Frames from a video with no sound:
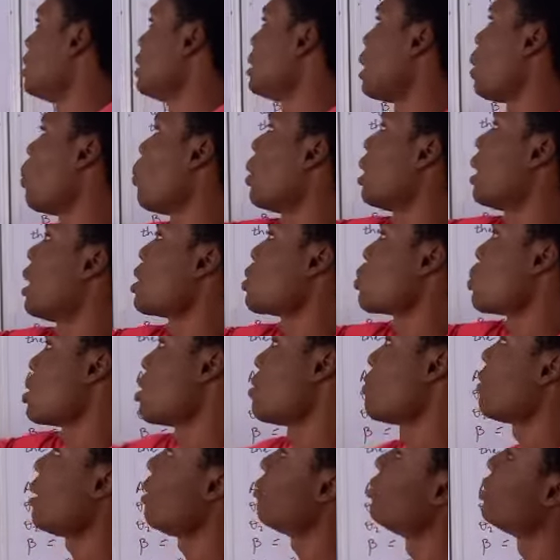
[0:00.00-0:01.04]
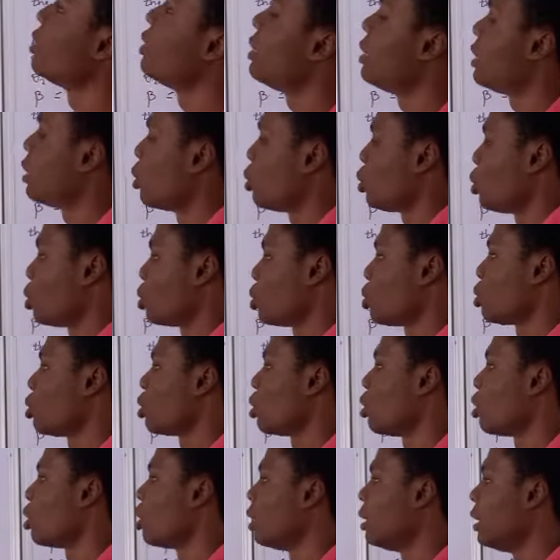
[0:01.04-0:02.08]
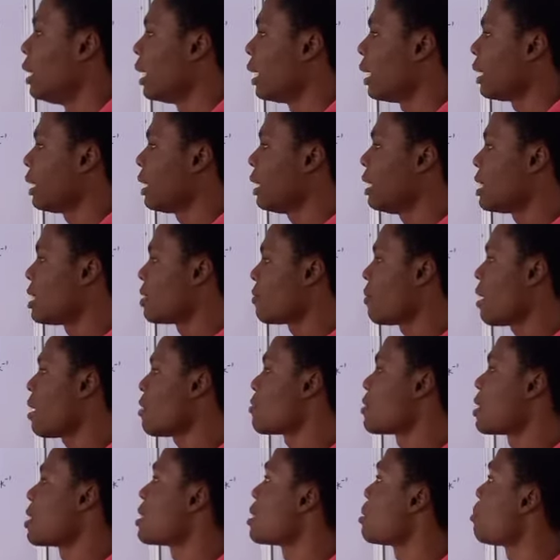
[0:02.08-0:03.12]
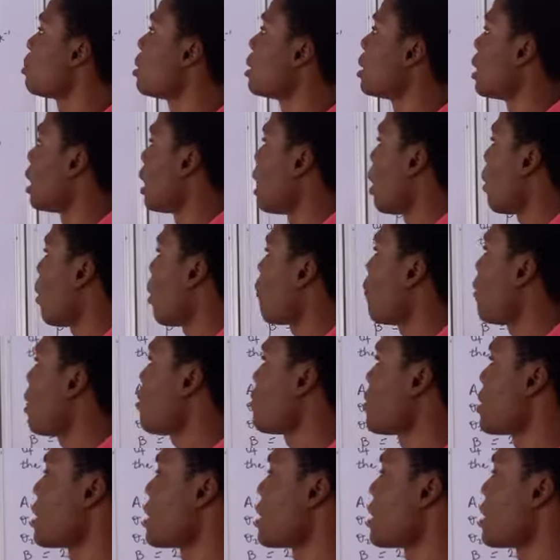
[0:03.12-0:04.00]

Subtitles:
theta1 at 25 degrees Celsius. Then is 5 centimeters. Our 5